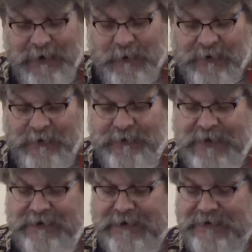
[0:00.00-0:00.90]
We learn
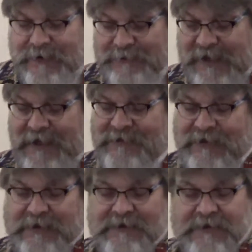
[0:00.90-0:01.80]
that sometimes
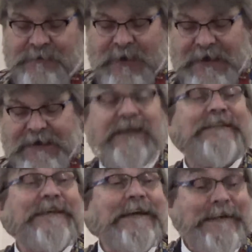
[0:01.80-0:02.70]
the kingdom
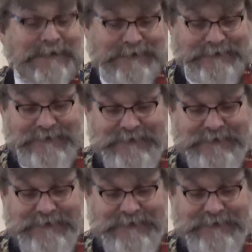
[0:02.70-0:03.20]
is hidden,